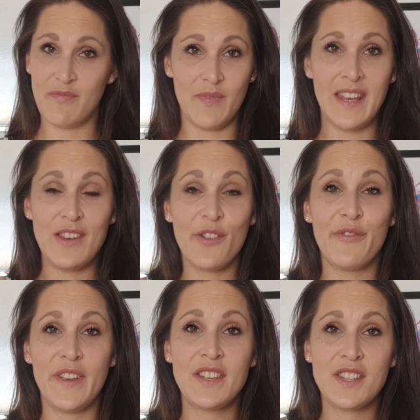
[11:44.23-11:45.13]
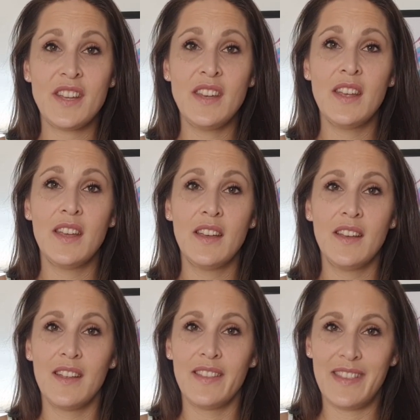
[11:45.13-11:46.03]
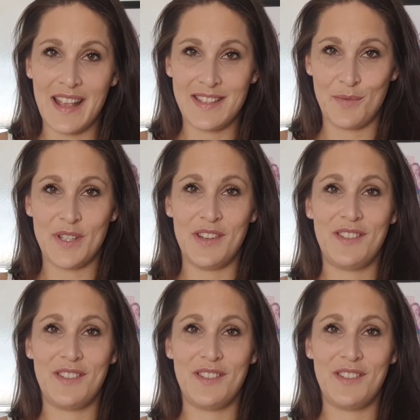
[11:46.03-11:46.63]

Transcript: your vision, that's what you